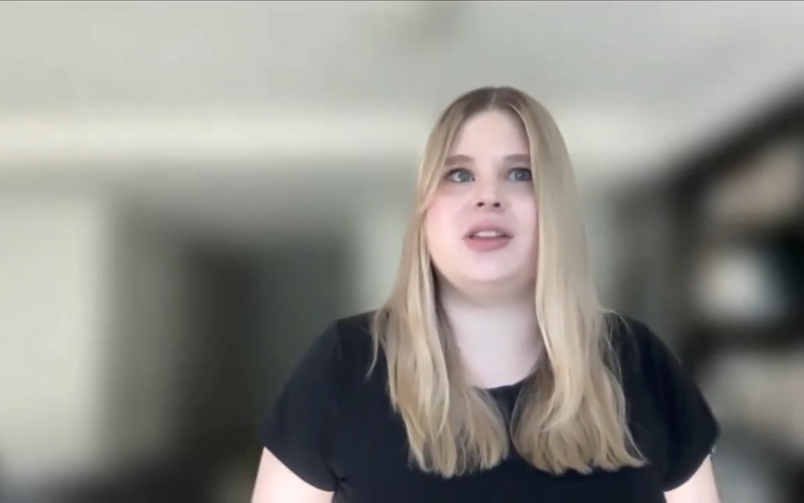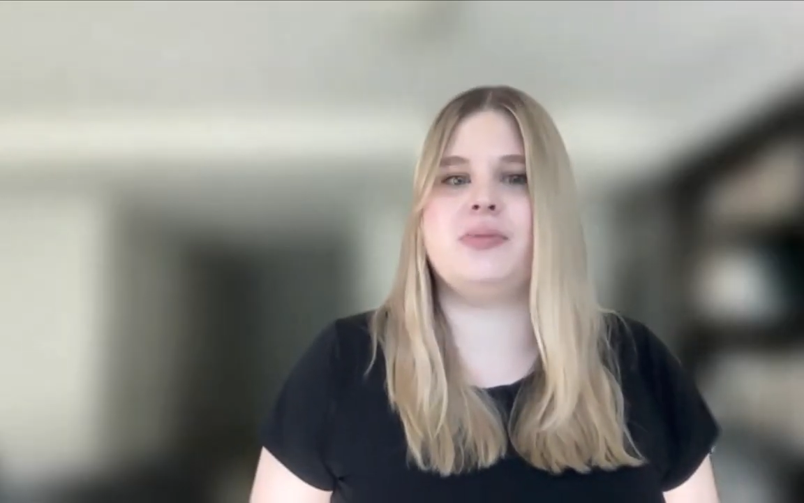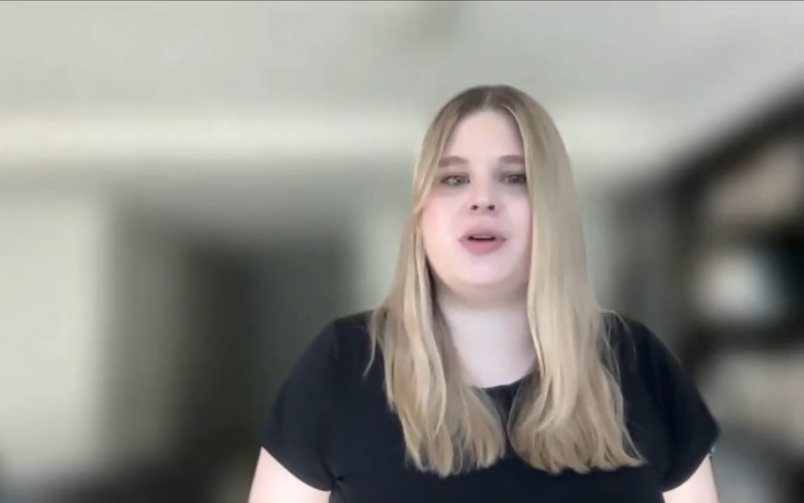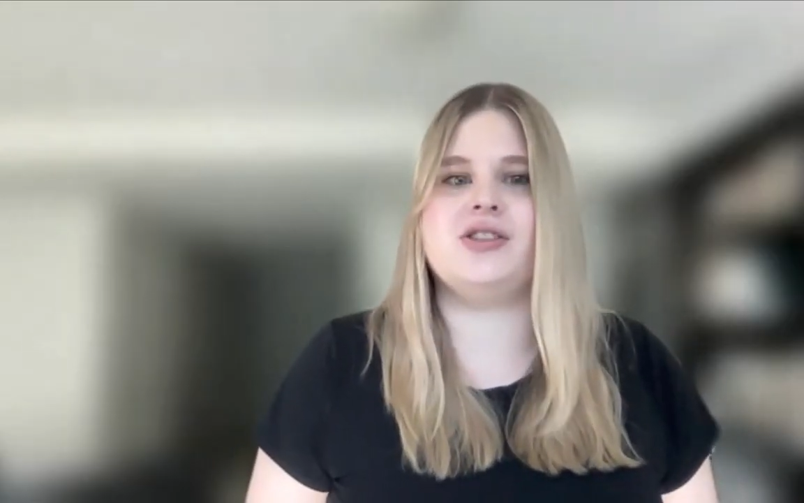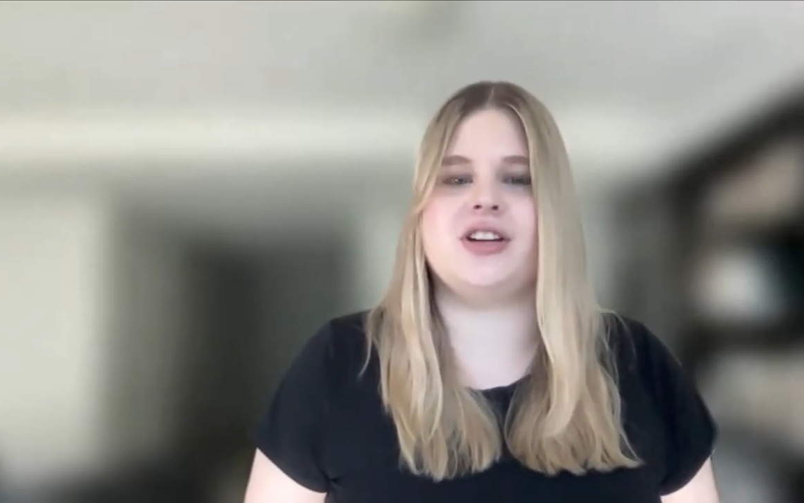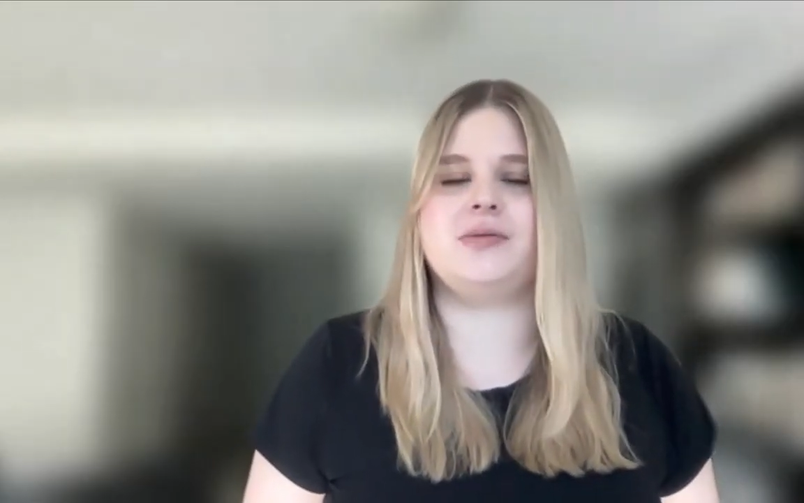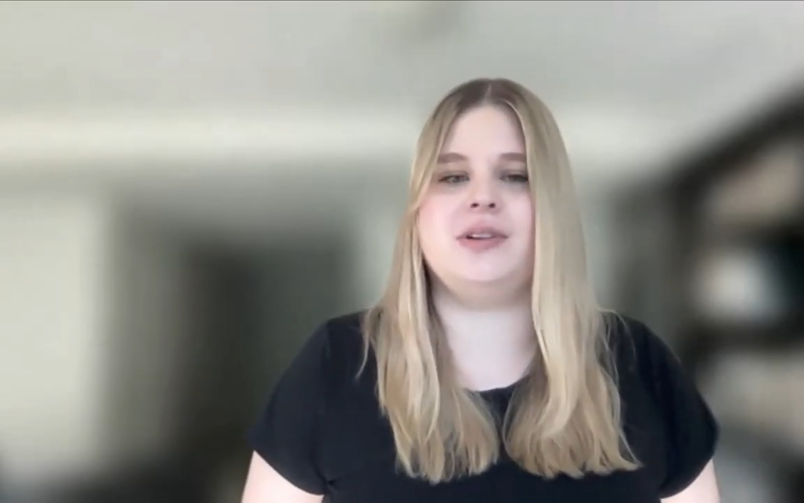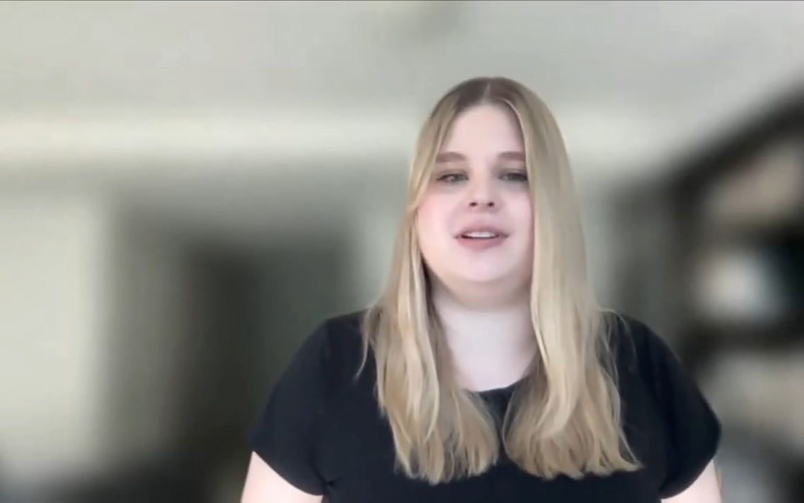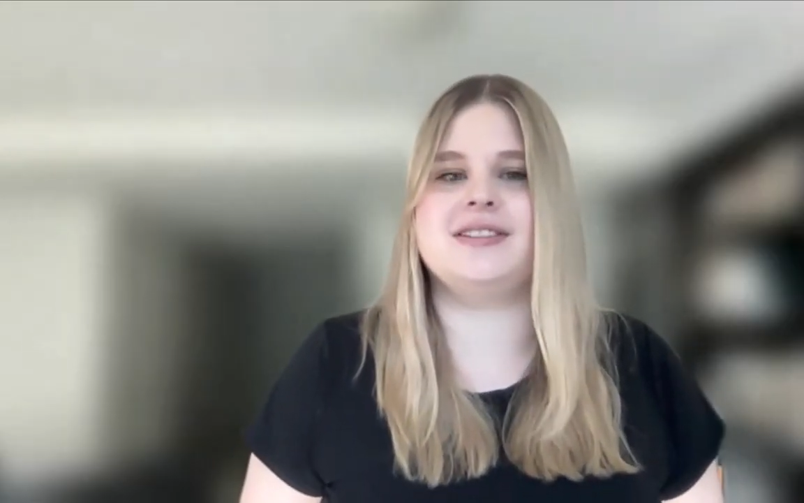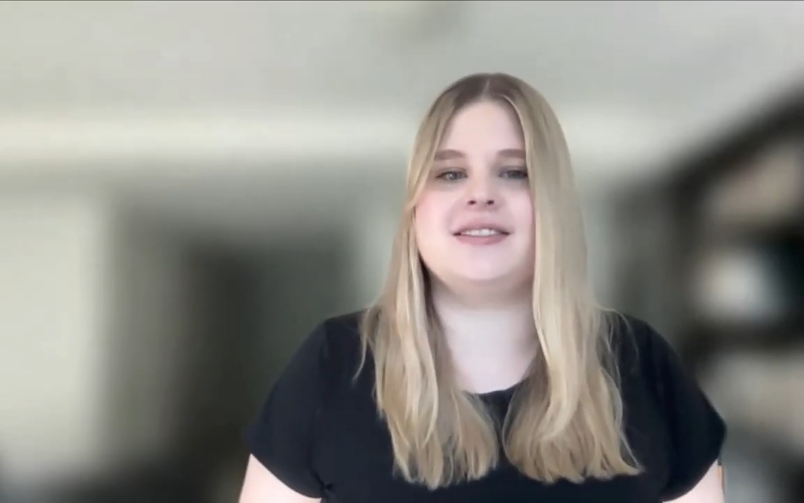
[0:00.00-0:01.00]
the project
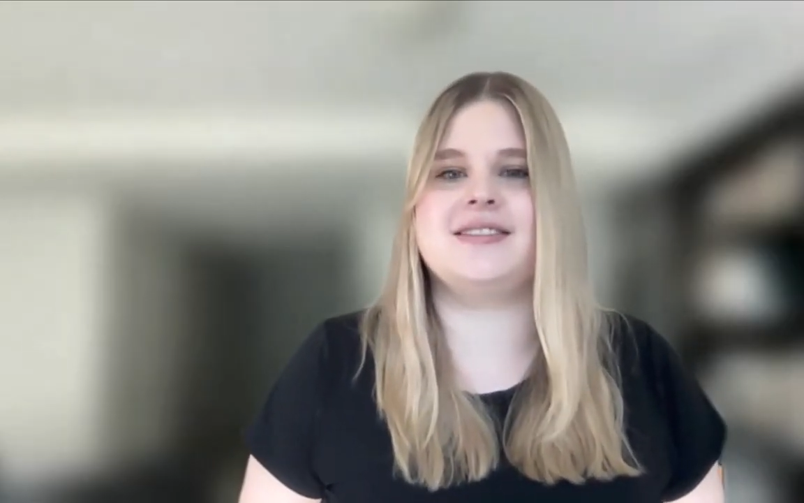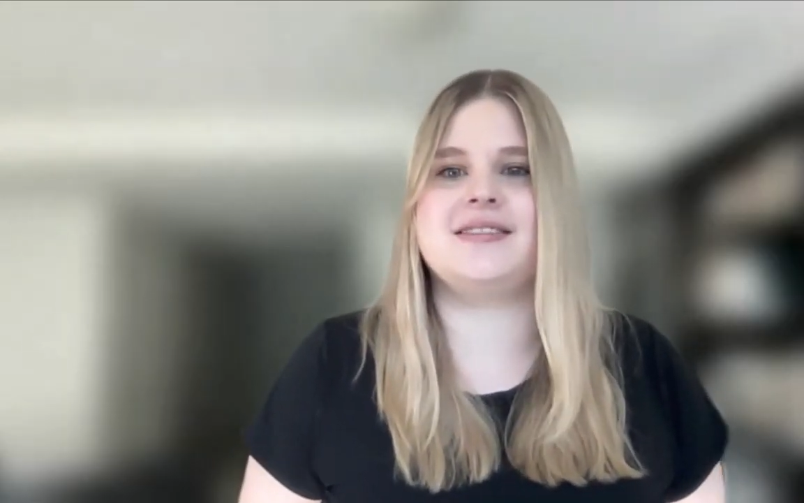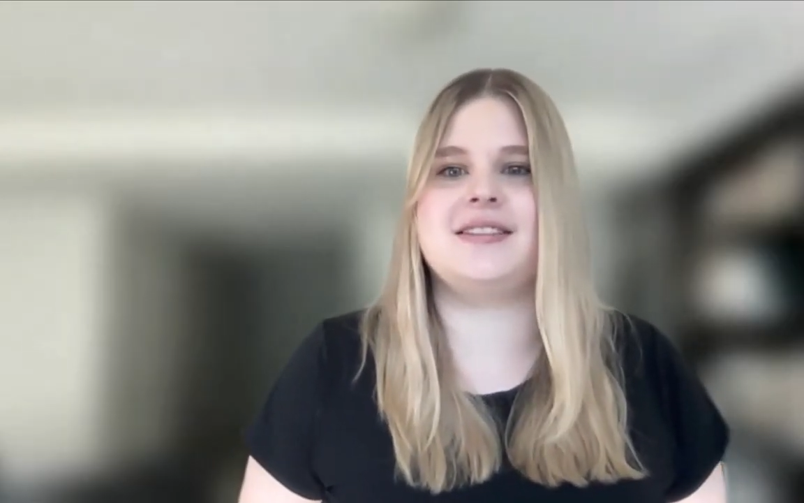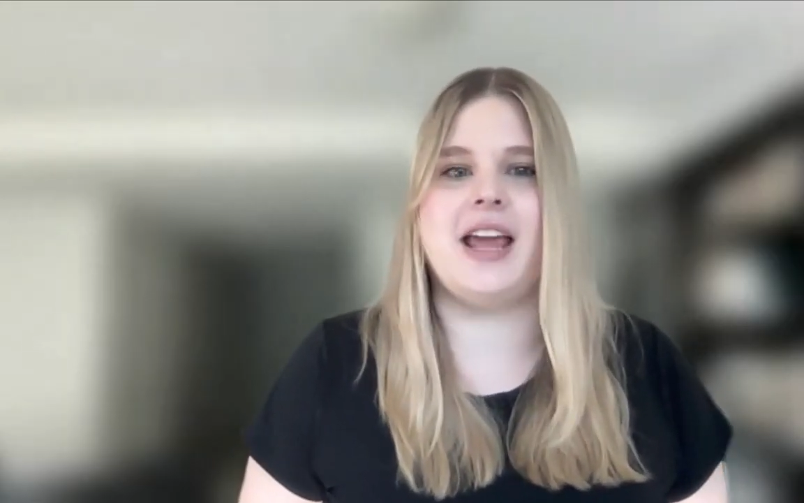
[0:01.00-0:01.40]
was